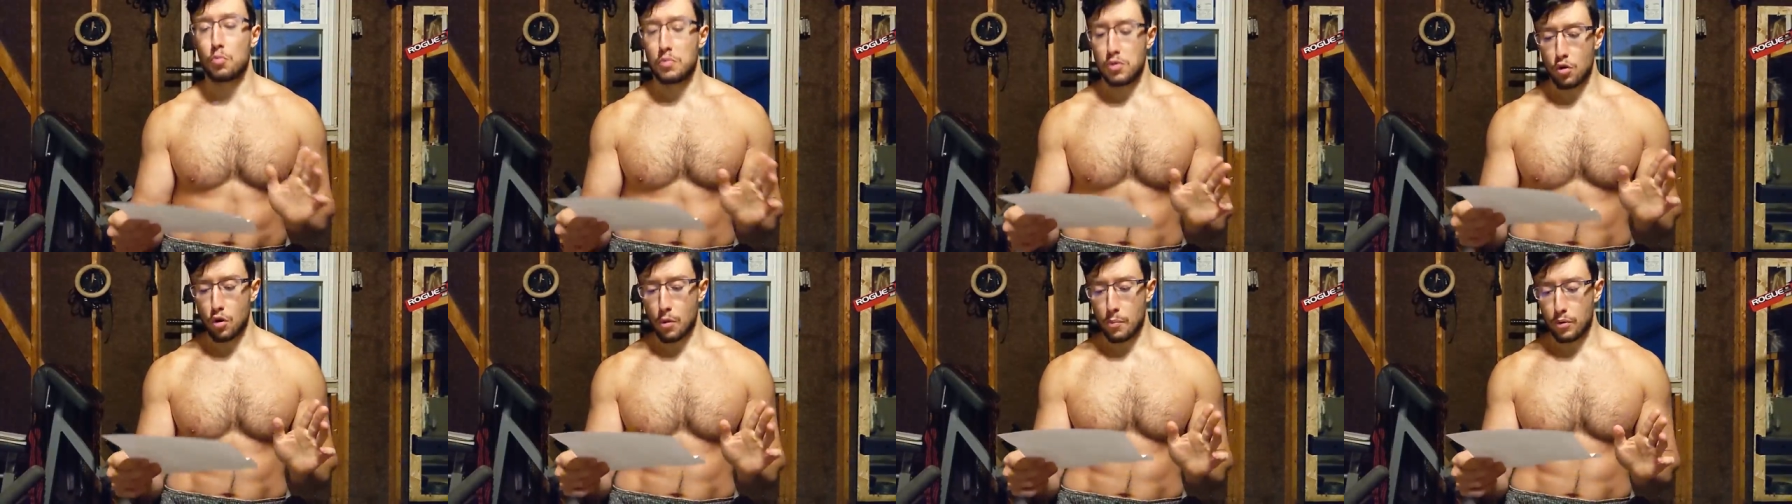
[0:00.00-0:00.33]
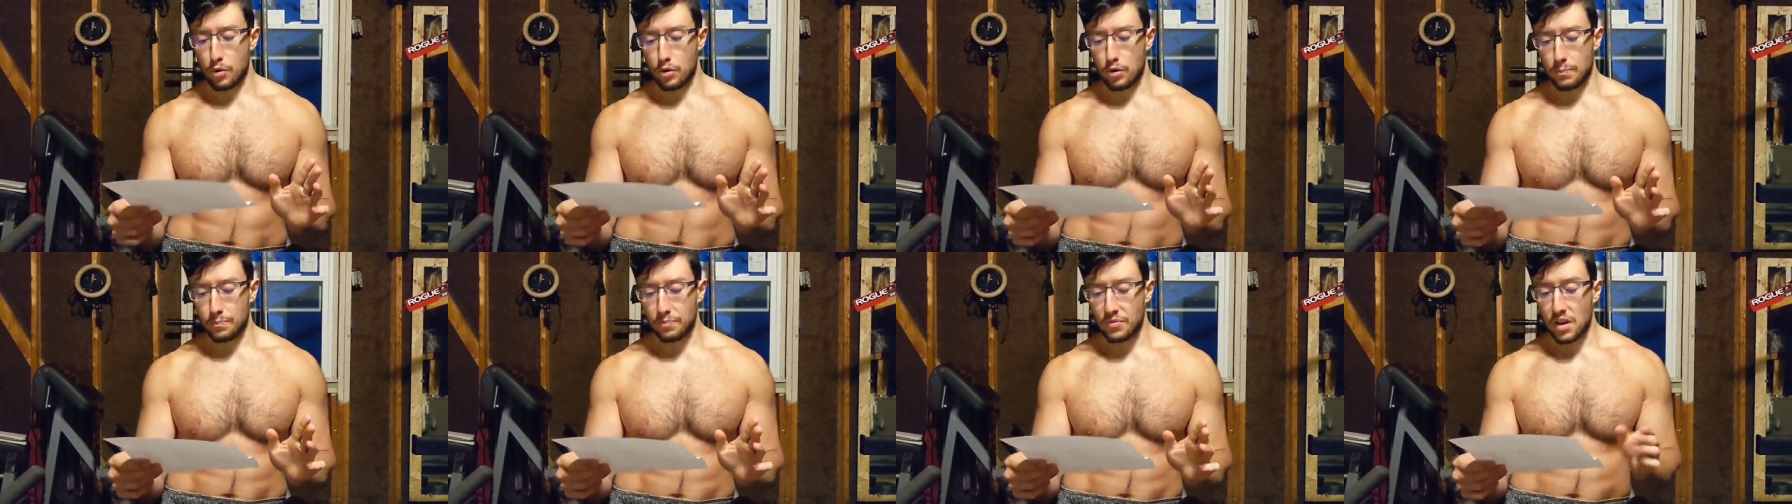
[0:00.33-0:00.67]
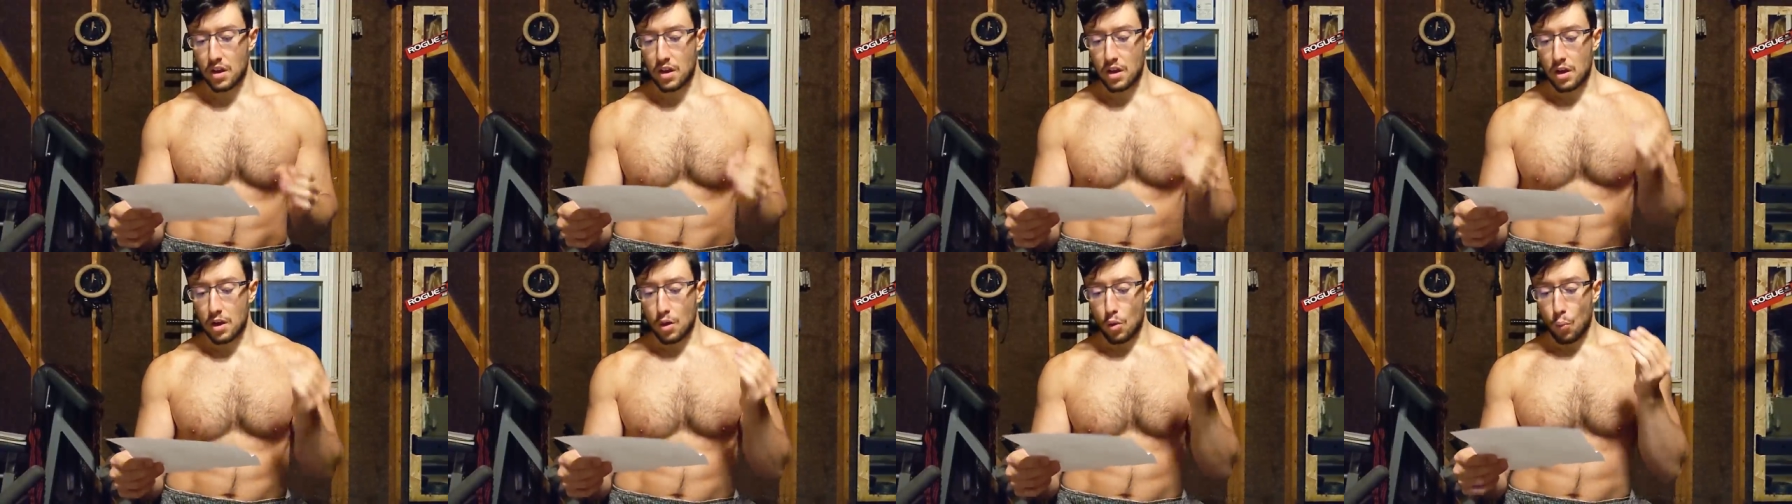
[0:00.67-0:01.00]
be open.
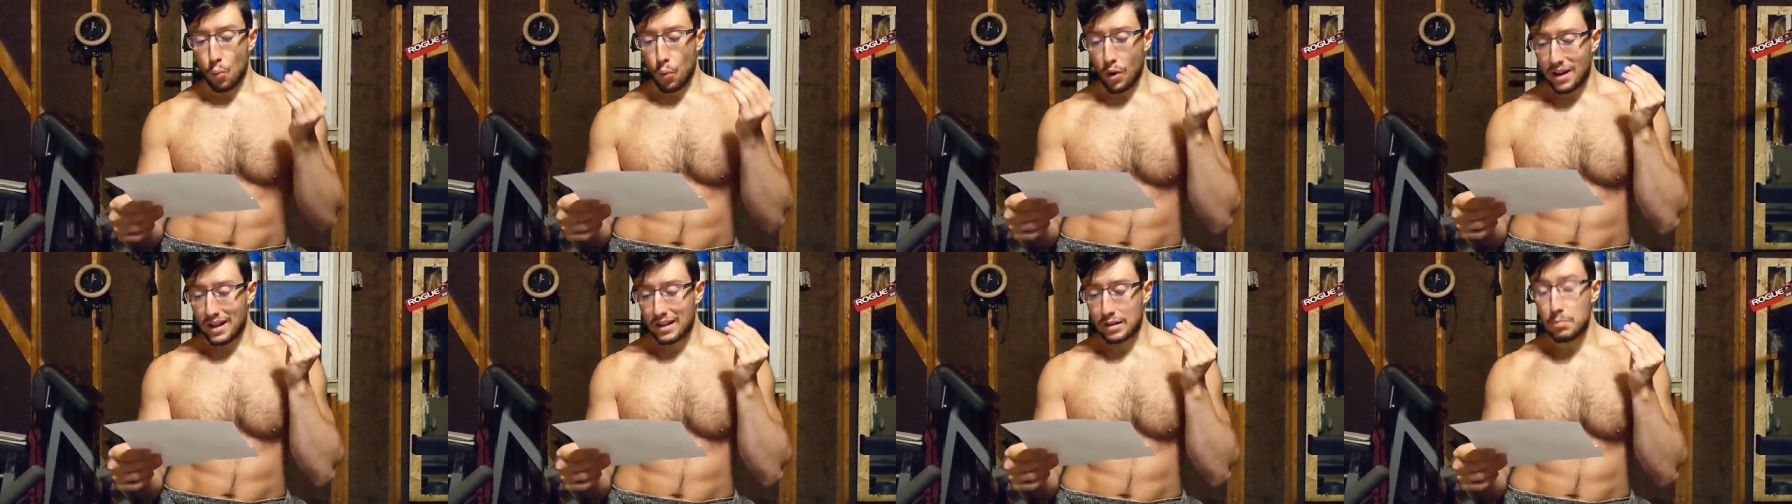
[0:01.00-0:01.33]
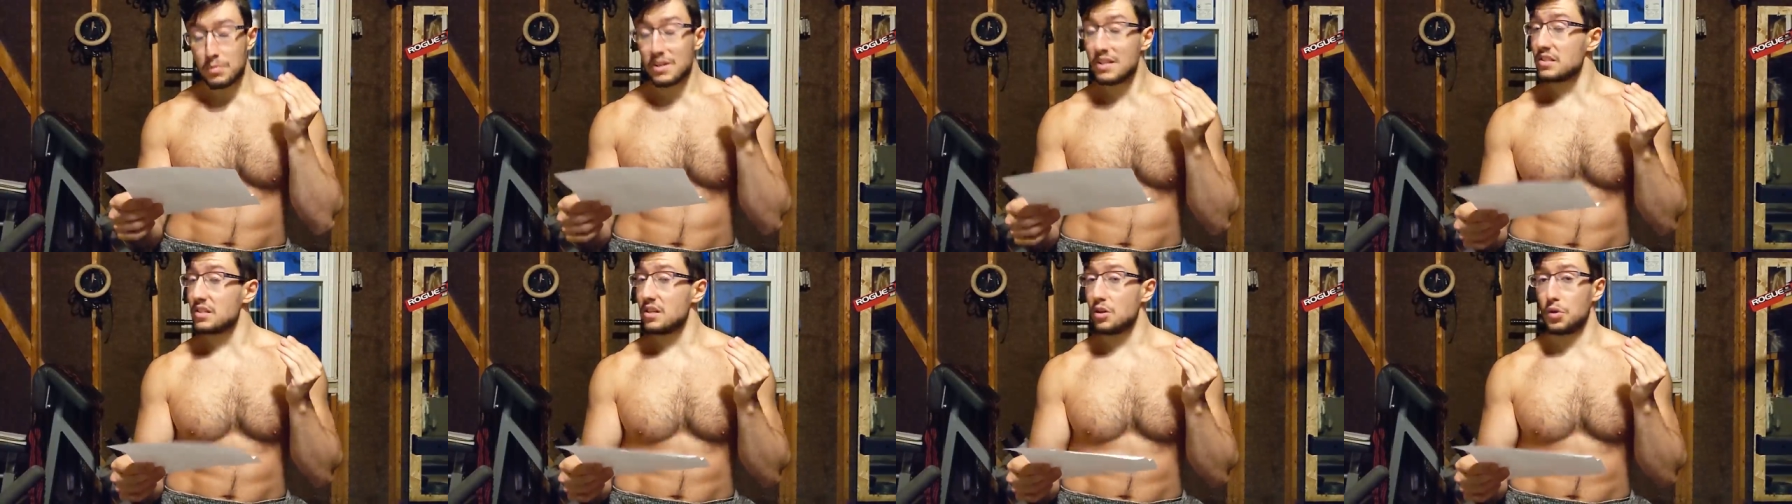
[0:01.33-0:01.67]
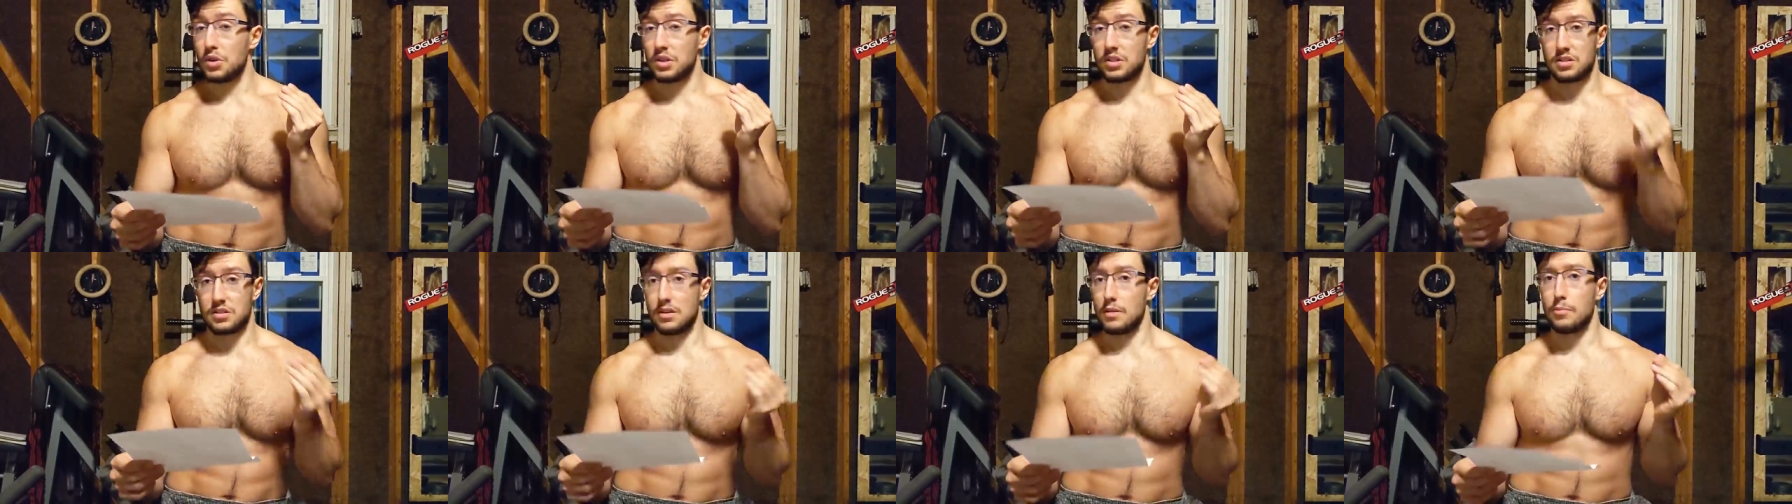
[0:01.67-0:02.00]
What it means
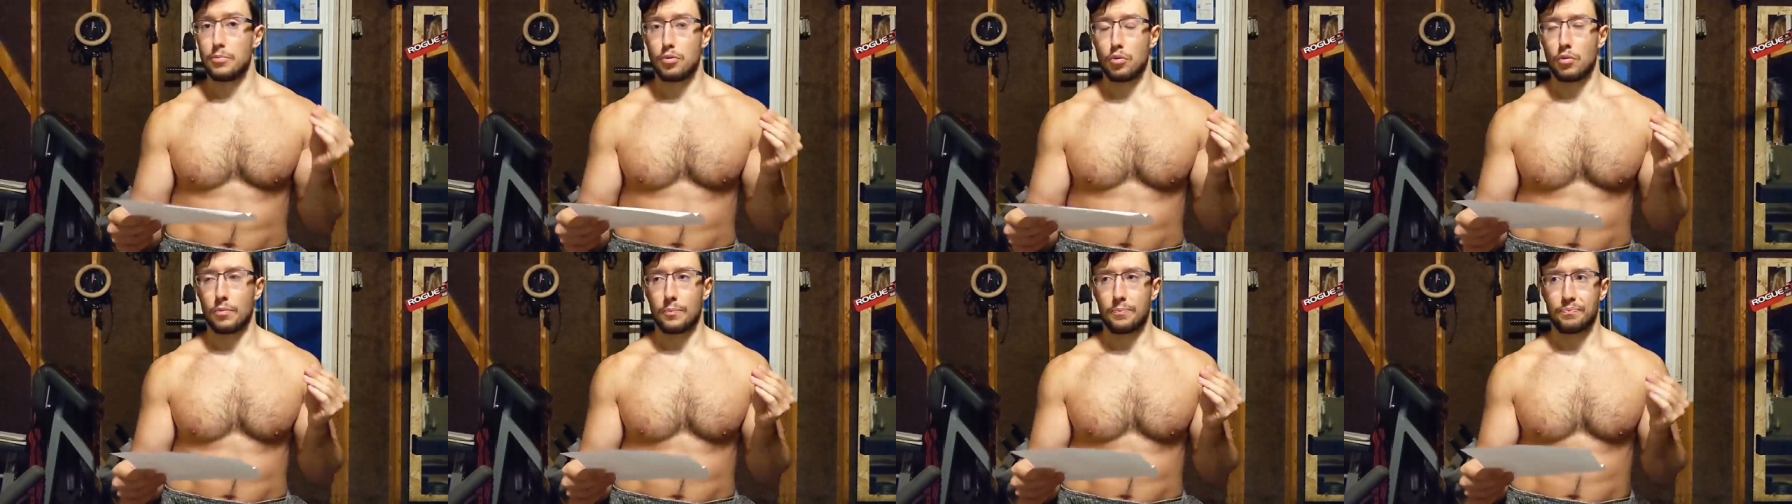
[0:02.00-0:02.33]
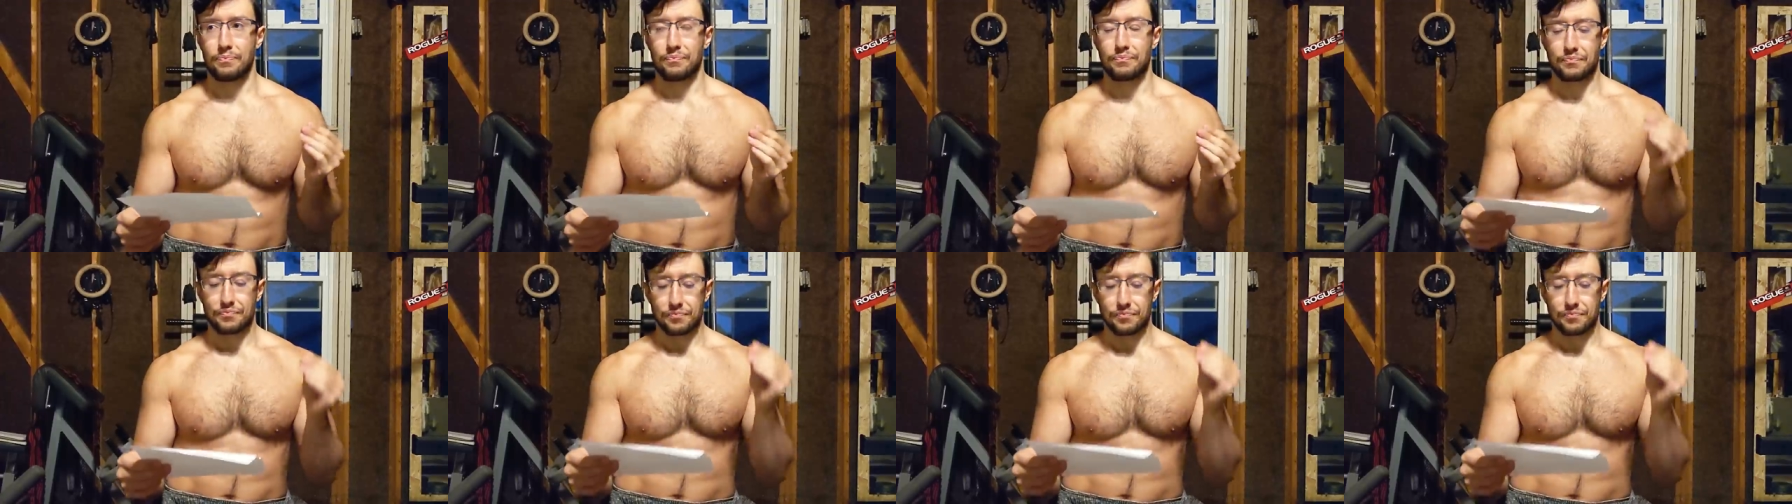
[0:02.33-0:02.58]
here is simple.